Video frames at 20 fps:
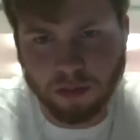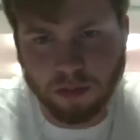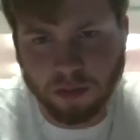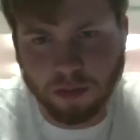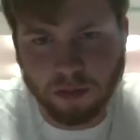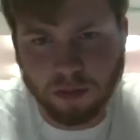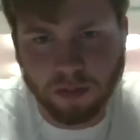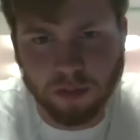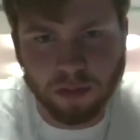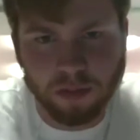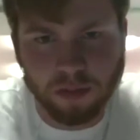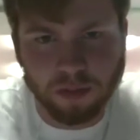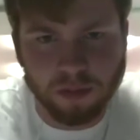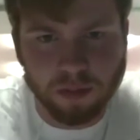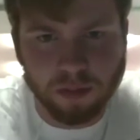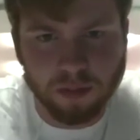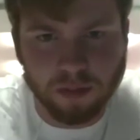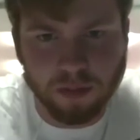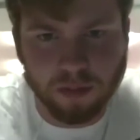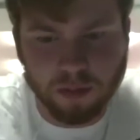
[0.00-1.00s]

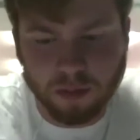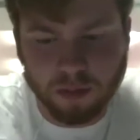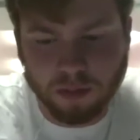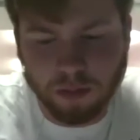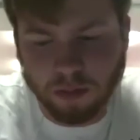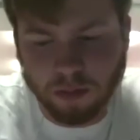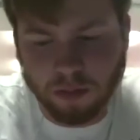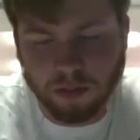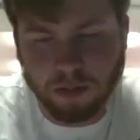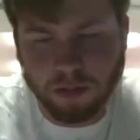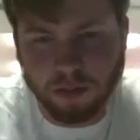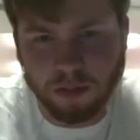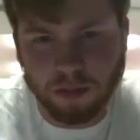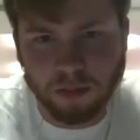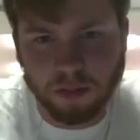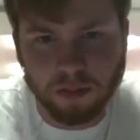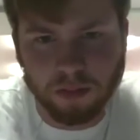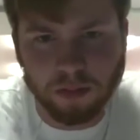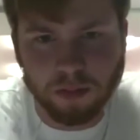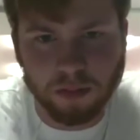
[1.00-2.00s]

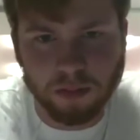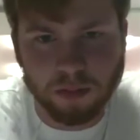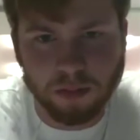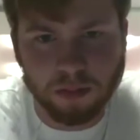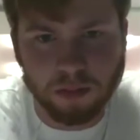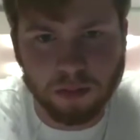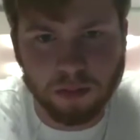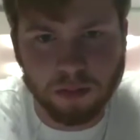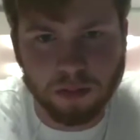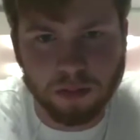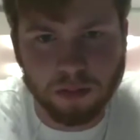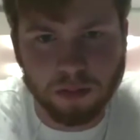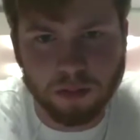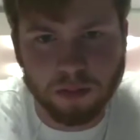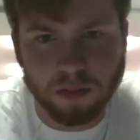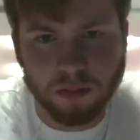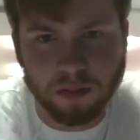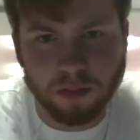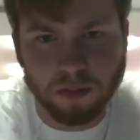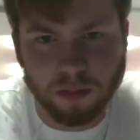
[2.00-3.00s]

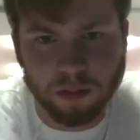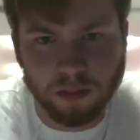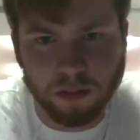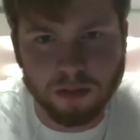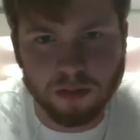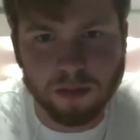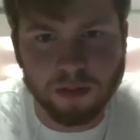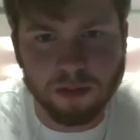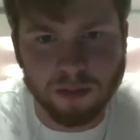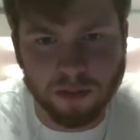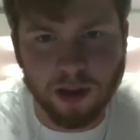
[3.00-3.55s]
[no speech]